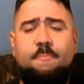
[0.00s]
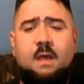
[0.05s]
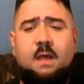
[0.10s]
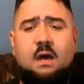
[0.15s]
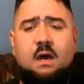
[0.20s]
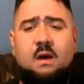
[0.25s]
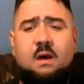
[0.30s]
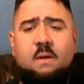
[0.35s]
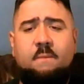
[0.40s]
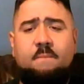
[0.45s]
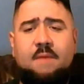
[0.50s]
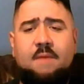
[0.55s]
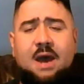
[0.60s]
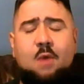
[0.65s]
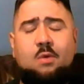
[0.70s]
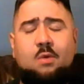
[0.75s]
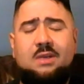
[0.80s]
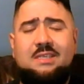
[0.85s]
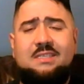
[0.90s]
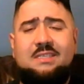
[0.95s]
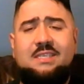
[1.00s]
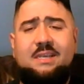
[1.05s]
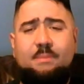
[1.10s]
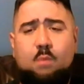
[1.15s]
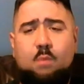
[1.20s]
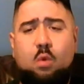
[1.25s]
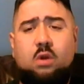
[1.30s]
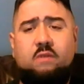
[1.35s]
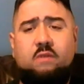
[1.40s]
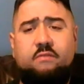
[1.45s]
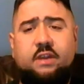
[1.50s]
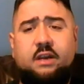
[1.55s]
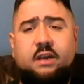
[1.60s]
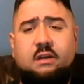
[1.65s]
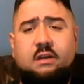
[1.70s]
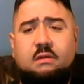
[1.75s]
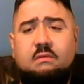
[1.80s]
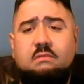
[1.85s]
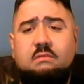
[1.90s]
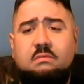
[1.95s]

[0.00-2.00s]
I want to see more of Daryl.